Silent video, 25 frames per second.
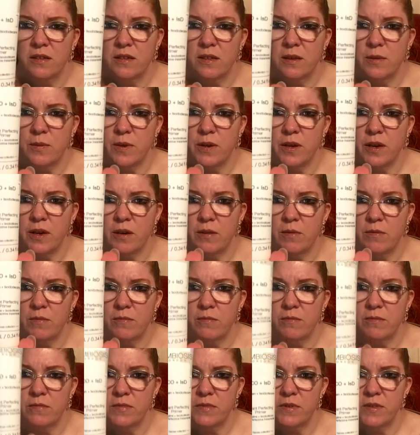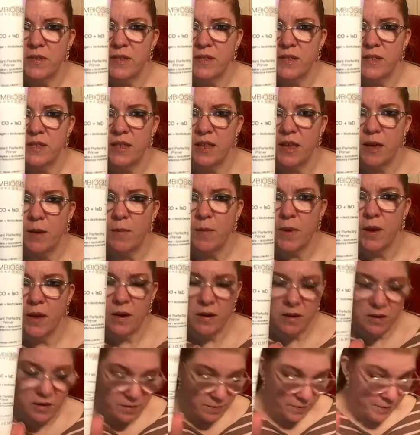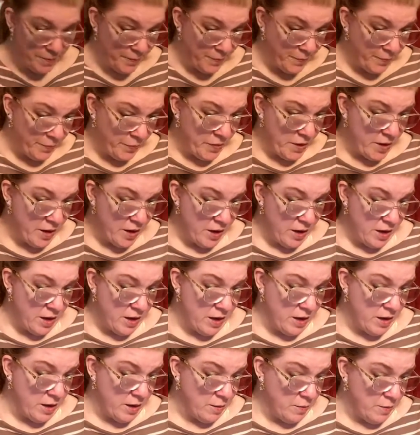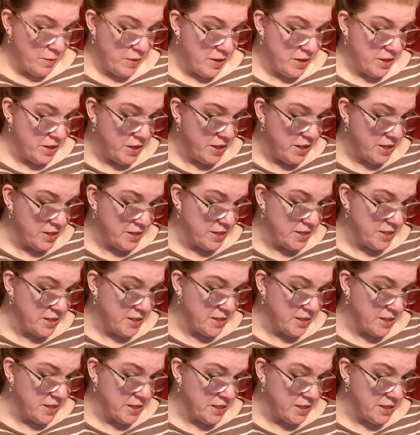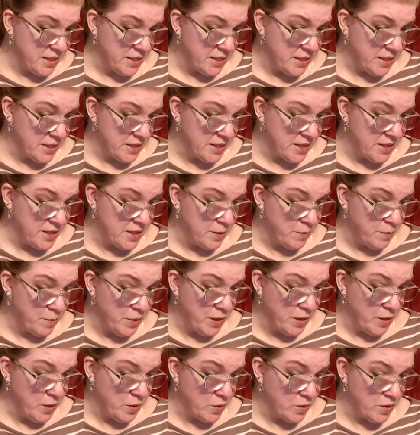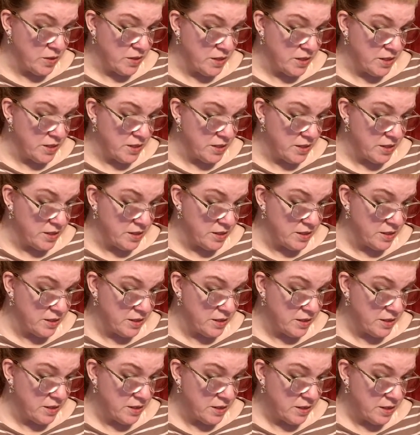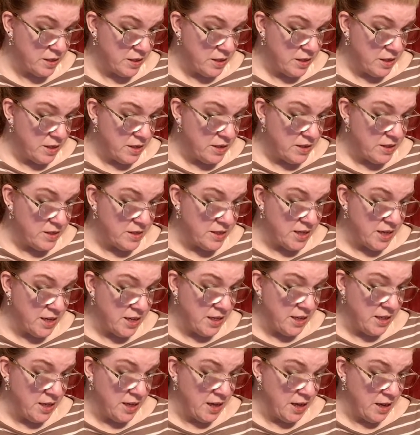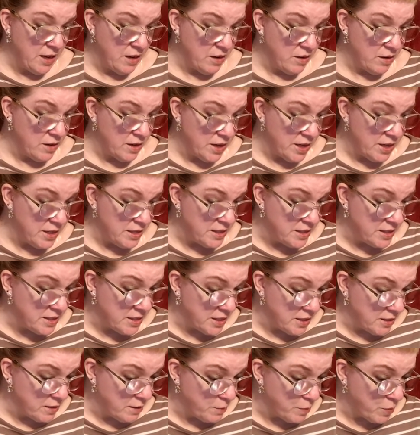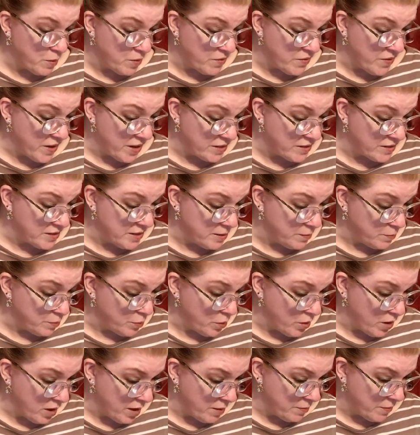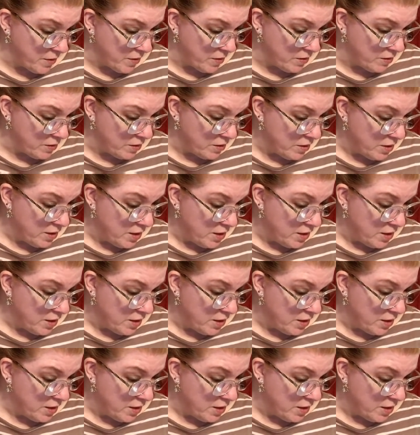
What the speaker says: Here we go. See that better. This is Symbiosis Skincare Instant Perfecting Primer.